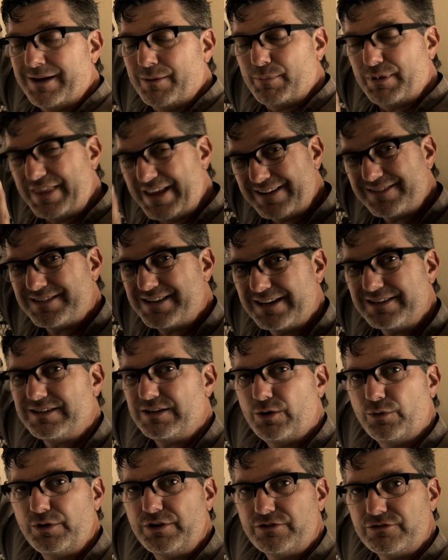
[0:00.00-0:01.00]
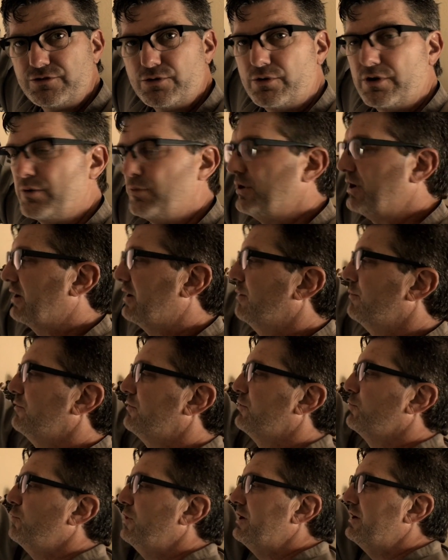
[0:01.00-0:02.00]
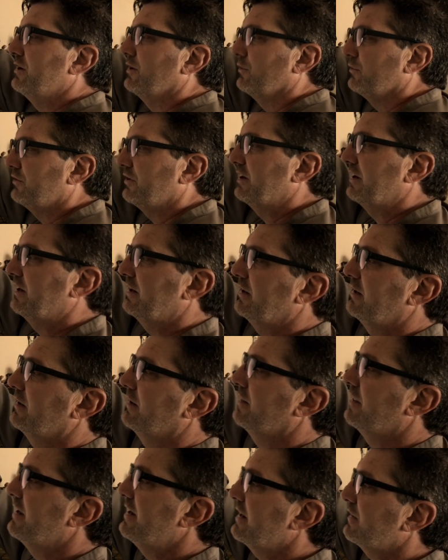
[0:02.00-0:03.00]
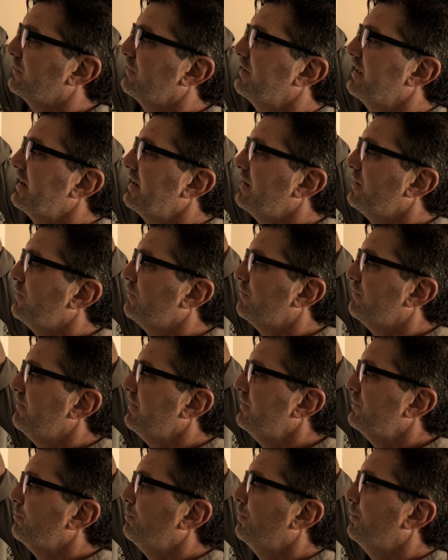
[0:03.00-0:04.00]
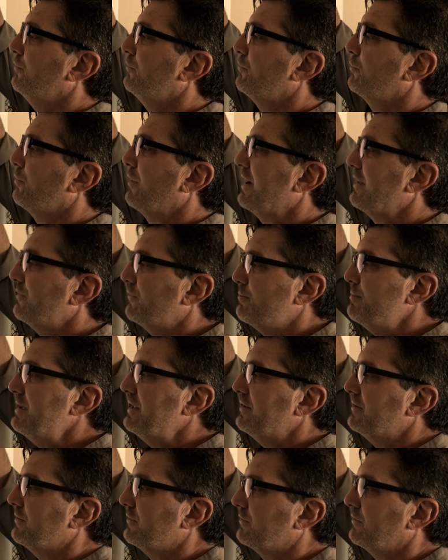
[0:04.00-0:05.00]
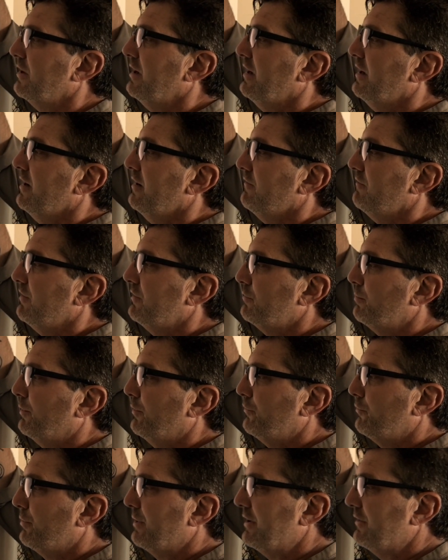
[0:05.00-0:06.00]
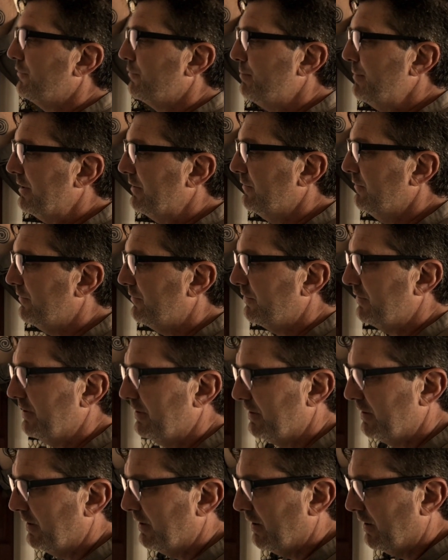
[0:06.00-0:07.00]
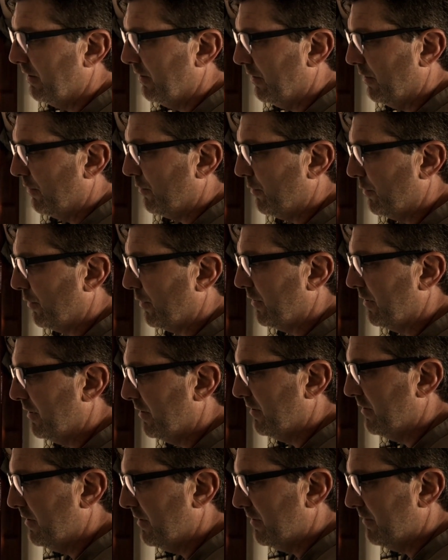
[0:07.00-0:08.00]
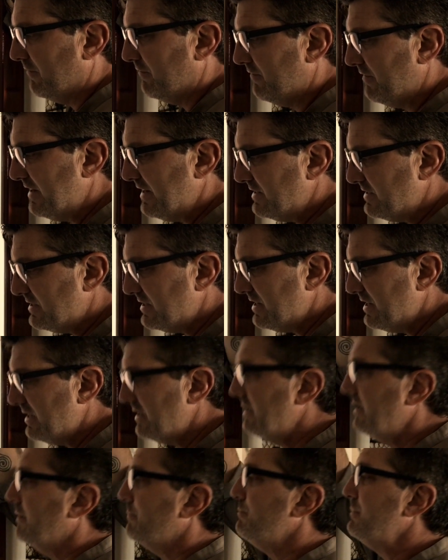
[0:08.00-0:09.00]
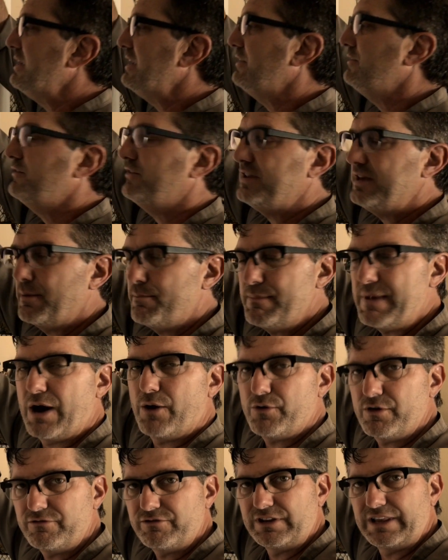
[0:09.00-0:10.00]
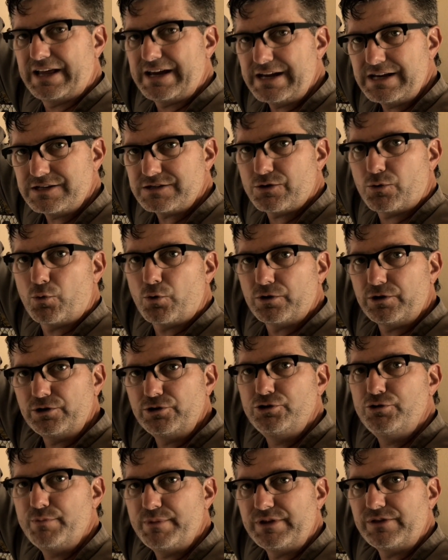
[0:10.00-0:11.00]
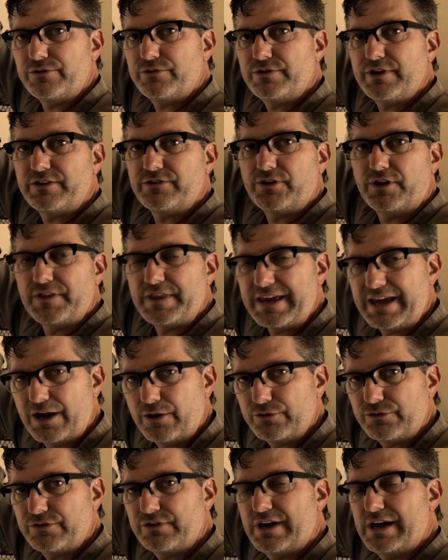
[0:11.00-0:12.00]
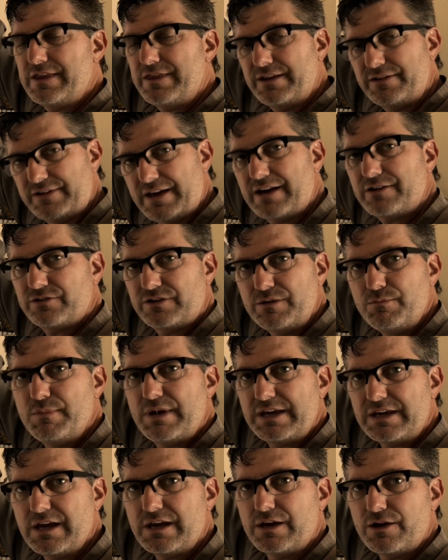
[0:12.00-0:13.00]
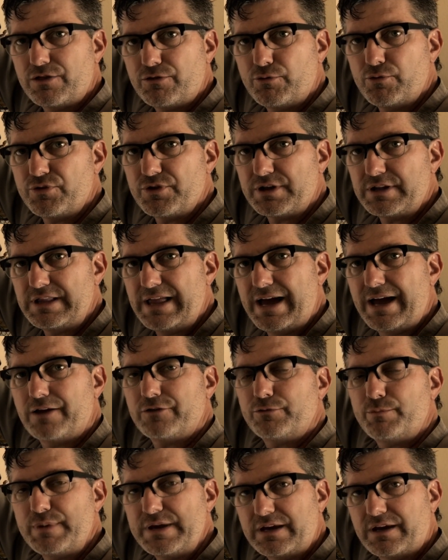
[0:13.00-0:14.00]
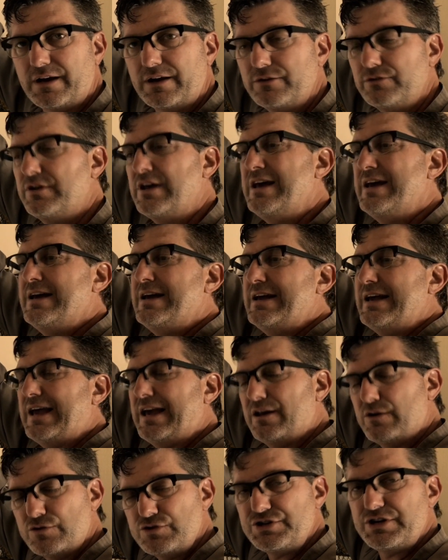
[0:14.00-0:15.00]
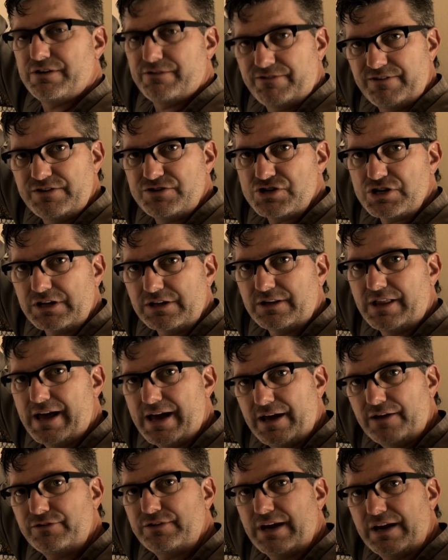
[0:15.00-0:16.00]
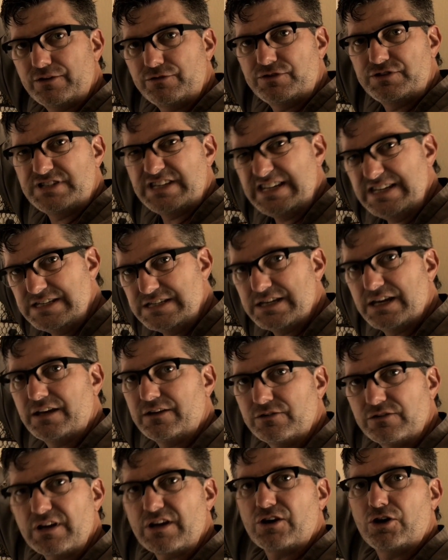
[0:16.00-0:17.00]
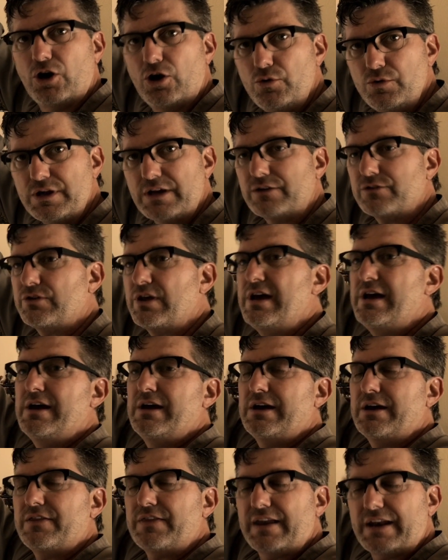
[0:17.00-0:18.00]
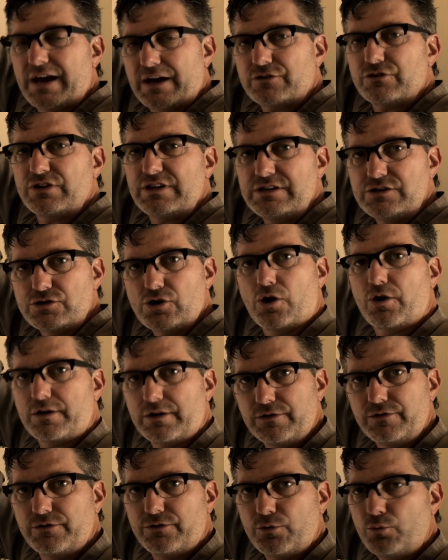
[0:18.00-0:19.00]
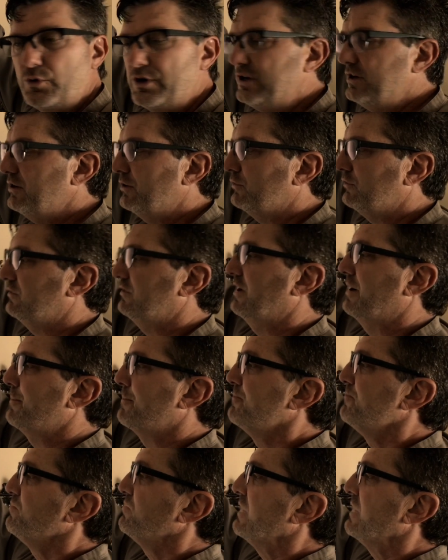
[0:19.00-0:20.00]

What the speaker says: But that's not the only story when it comes to windows. The next thing is visible transmittance. Visible transmittance, or VT, means the amount of light or lumens that's on the outside that's actually making it through the glass, because energy efficient glass has tintings and coatings, and that actually darkens the window some.